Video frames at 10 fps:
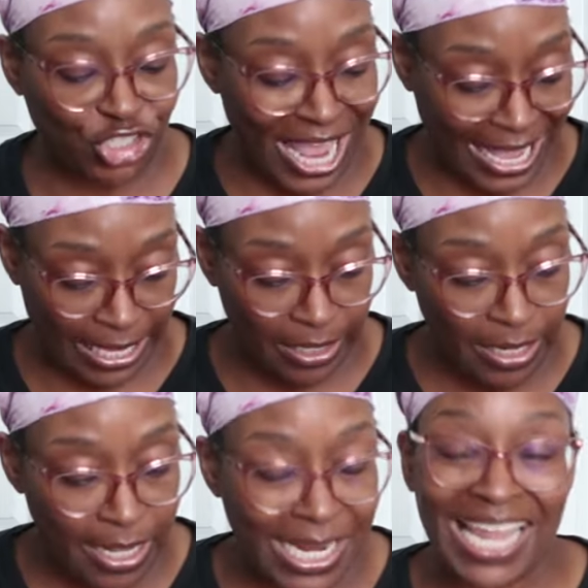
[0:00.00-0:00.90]
jacket,
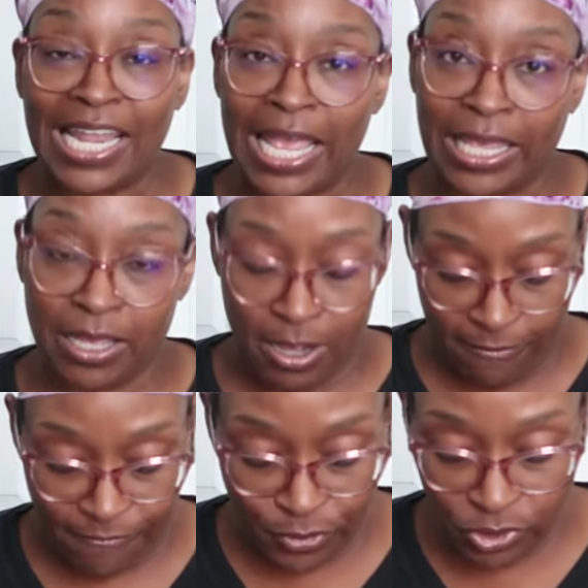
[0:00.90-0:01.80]
not like
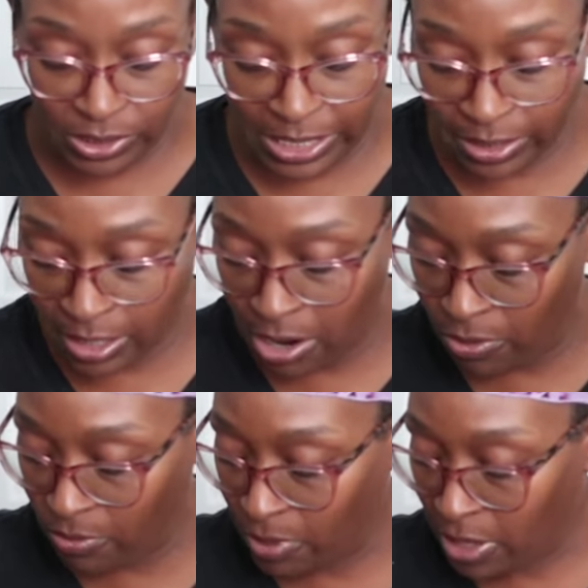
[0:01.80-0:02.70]
a full length
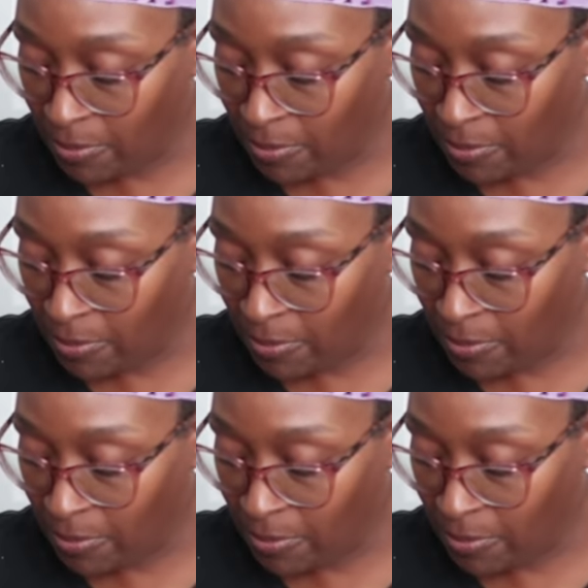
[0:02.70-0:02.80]
coat,